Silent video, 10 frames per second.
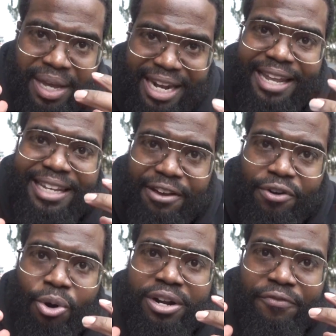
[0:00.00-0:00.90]
beat a
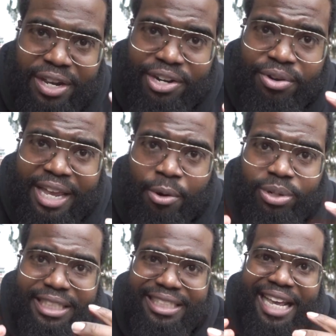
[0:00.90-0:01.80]
level on a video game
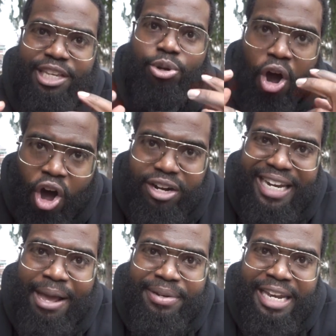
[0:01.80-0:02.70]
which is taking you all
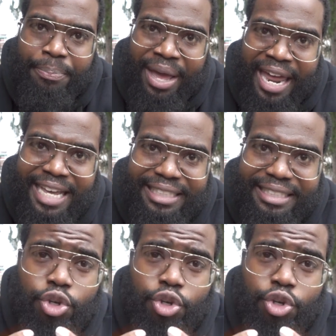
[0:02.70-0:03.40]
damn day to pass,